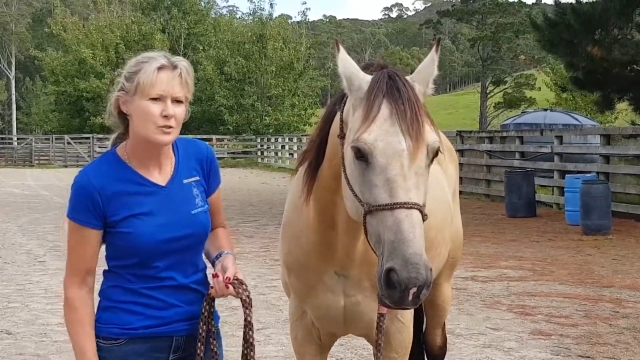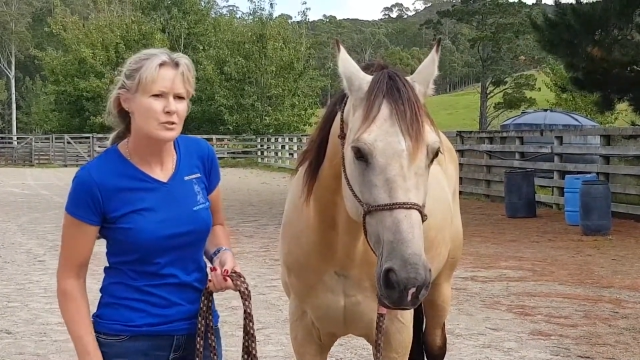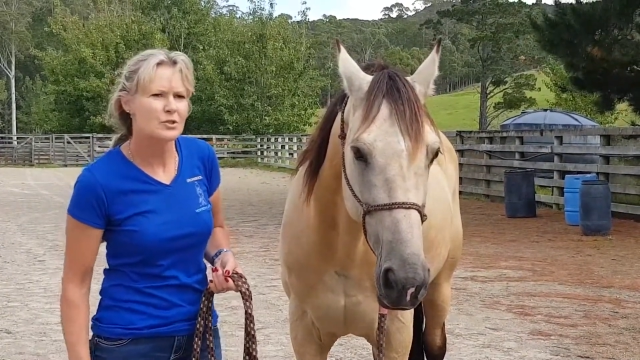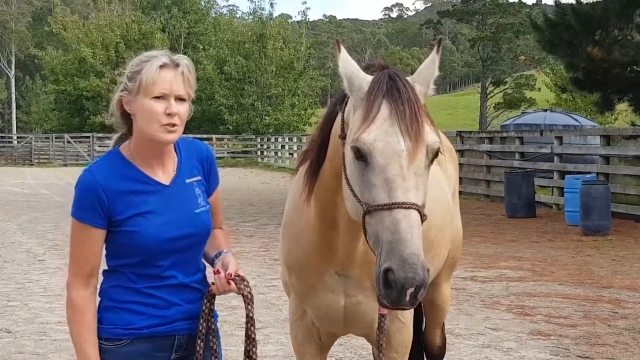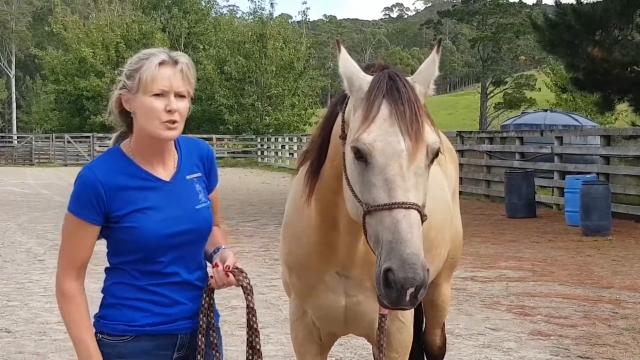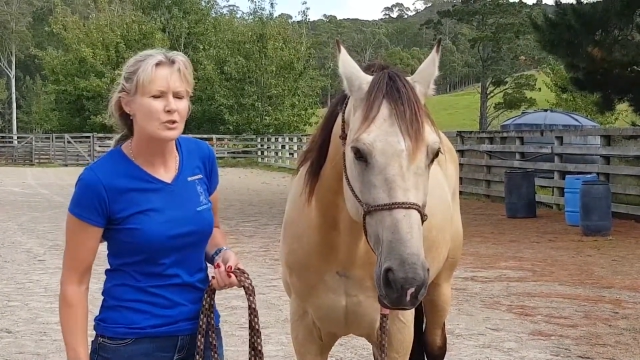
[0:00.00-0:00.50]

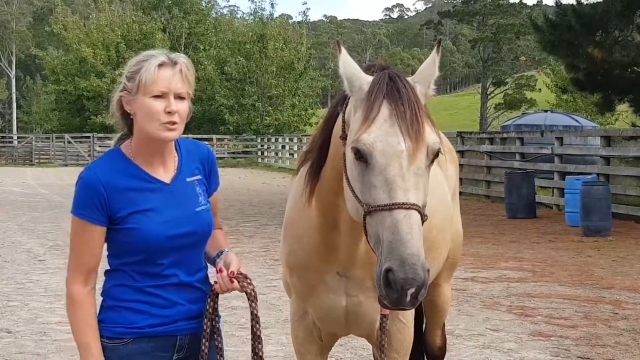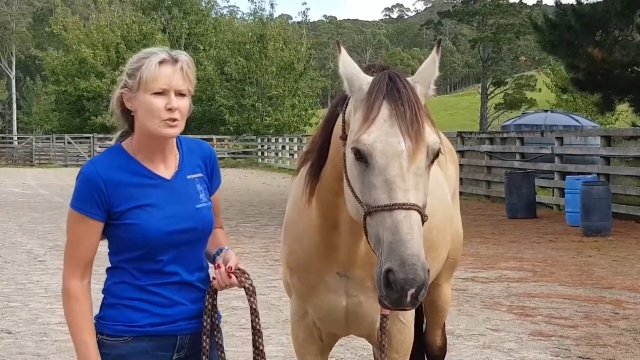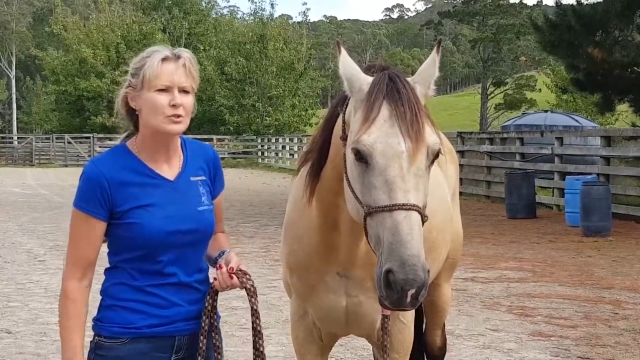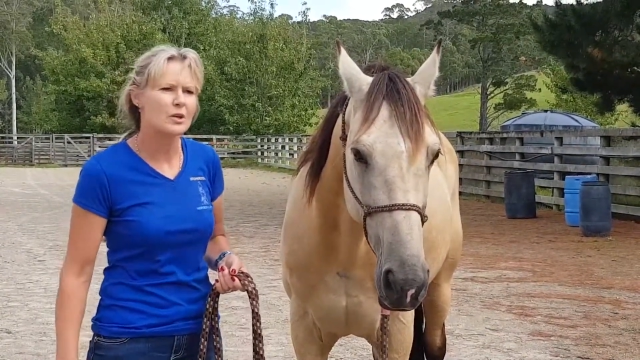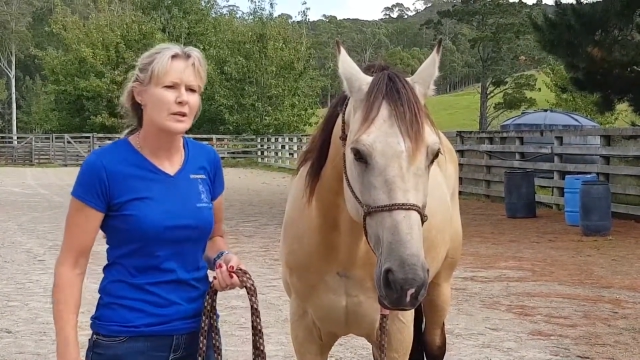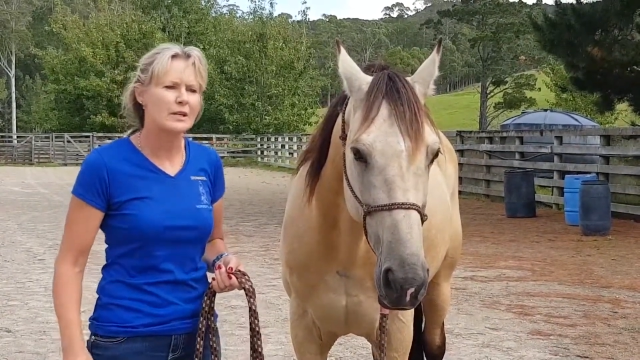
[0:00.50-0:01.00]
shirt to
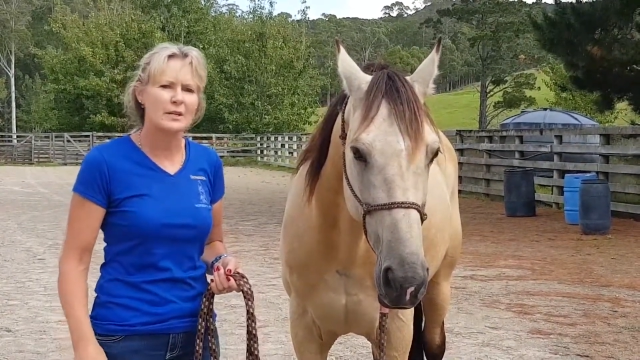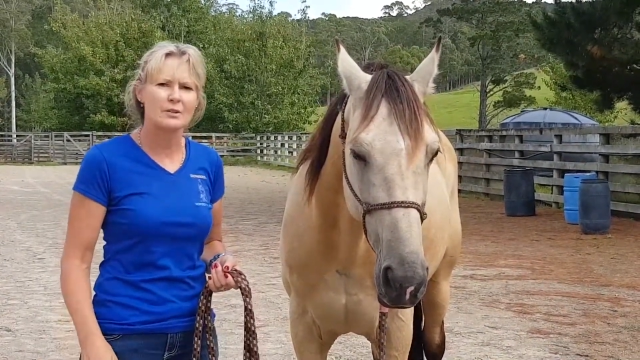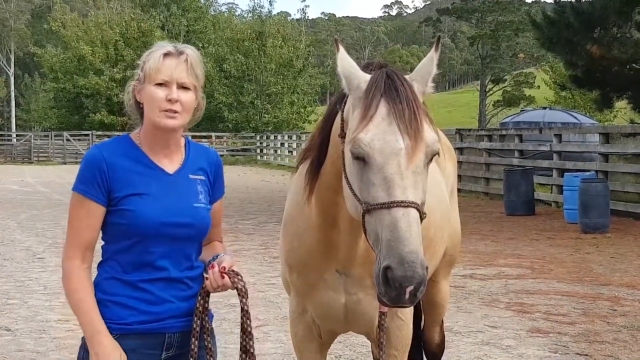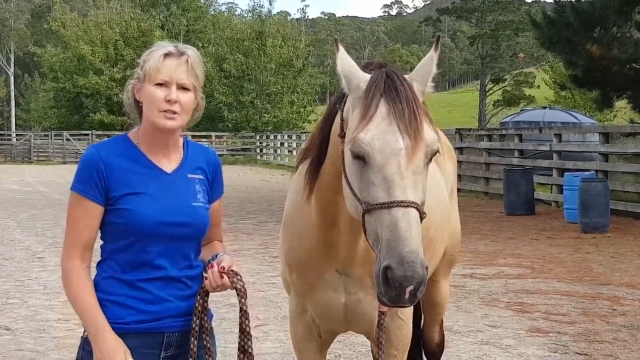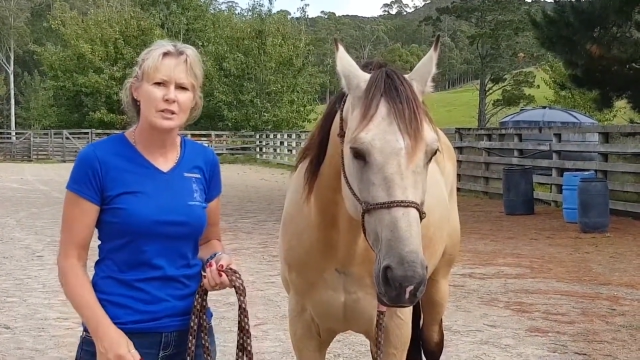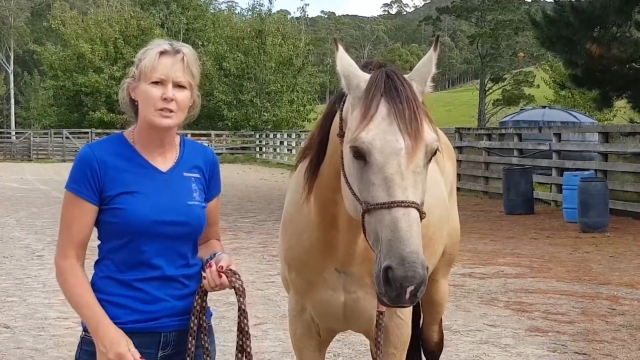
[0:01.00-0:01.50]
try and get
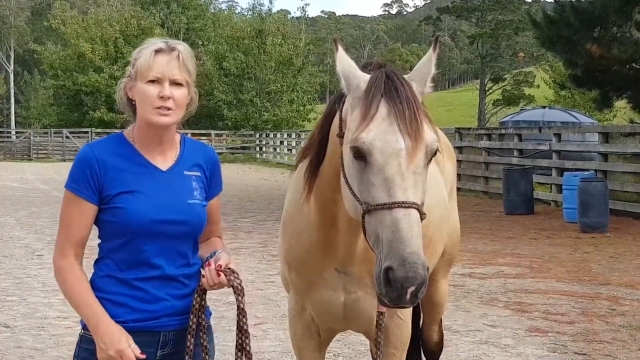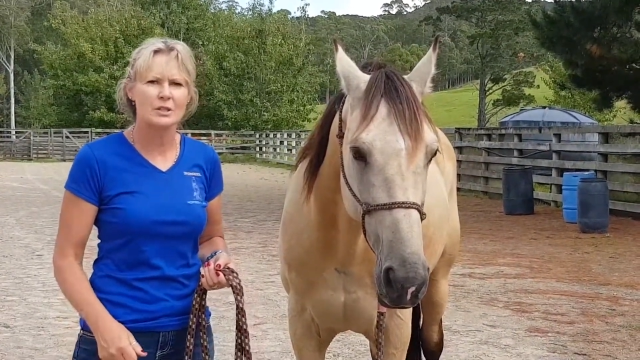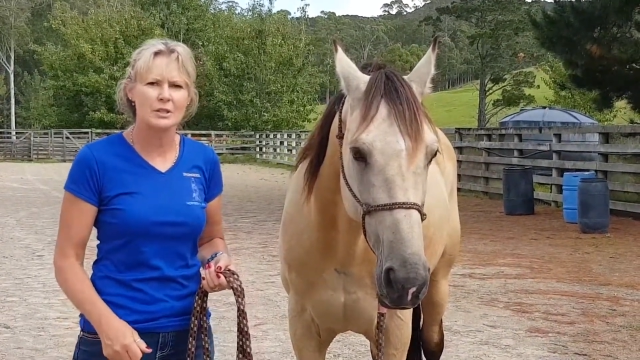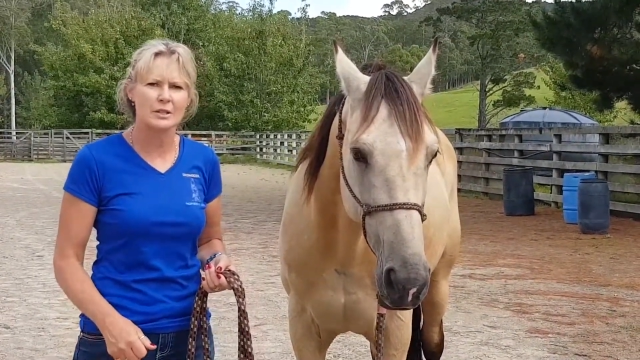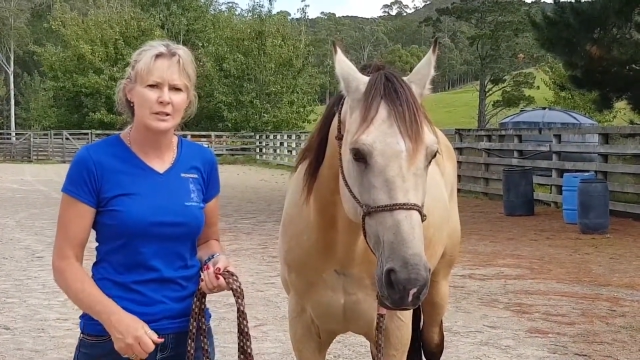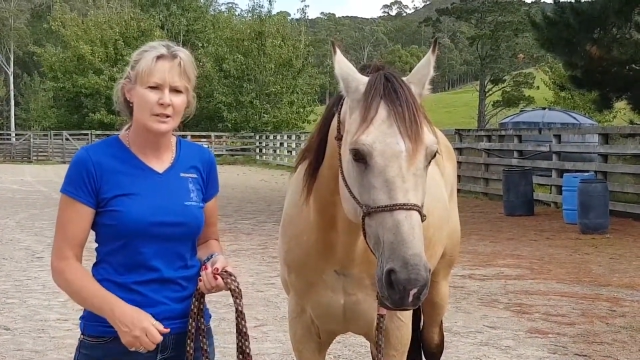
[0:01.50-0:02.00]
your attention.